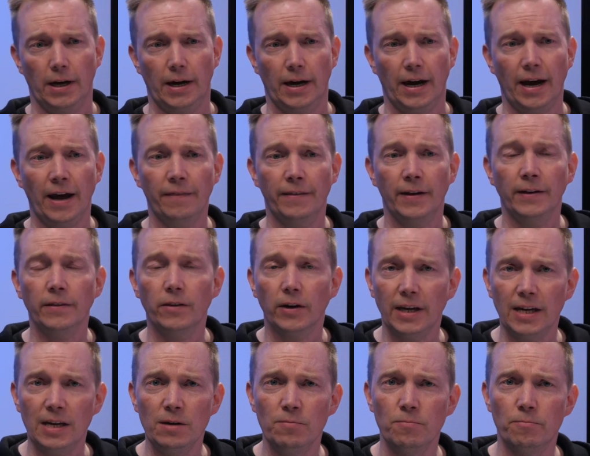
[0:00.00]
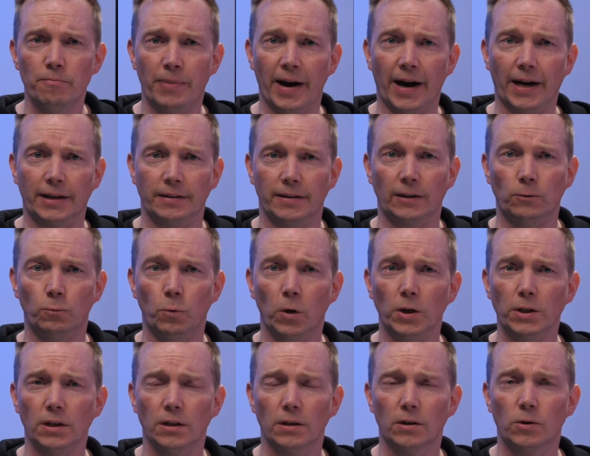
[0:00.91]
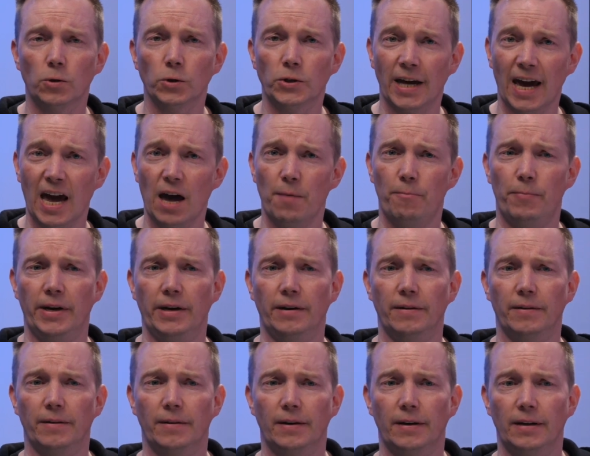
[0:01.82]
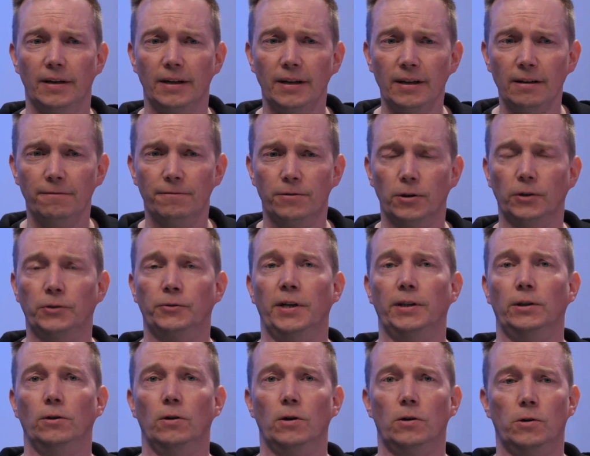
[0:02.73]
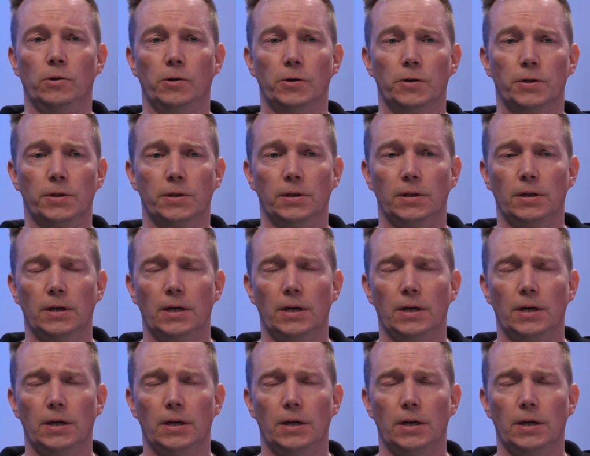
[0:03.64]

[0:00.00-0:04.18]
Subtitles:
and then the impact, that what could happen if the threat occurs.